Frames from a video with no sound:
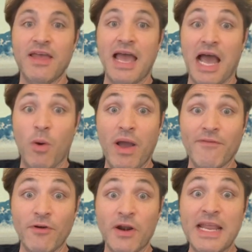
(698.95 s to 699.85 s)

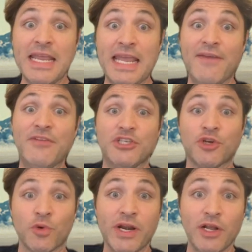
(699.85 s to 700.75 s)
However, if it's
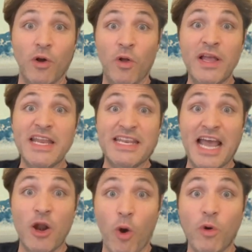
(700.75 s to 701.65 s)
critical,
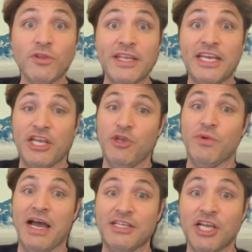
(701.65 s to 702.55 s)
not only can you
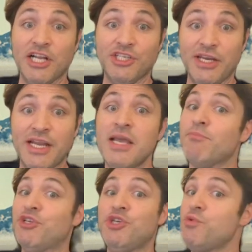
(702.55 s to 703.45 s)
not touch it,
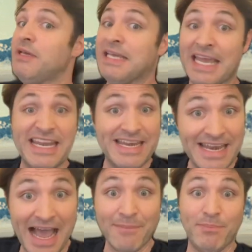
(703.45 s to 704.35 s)
but you
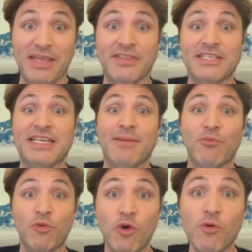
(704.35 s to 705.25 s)
cannot be in the
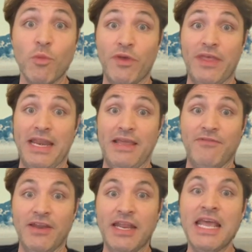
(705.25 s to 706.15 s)
same room with it
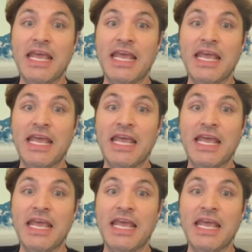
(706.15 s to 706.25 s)
even.